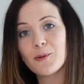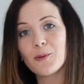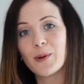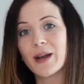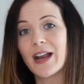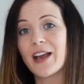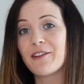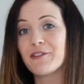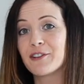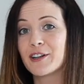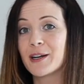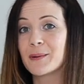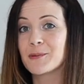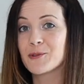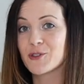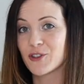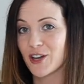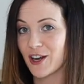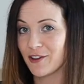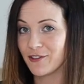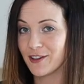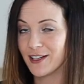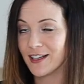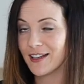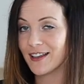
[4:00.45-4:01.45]
whenever I'm
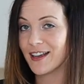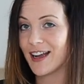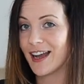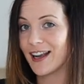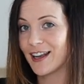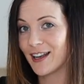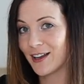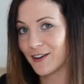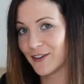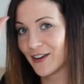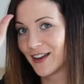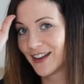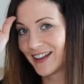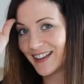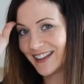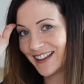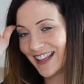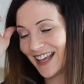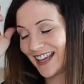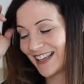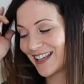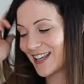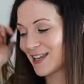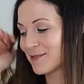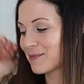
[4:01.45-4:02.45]
traveling. I love
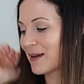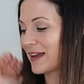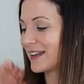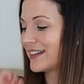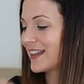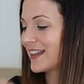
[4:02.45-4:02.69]
taking my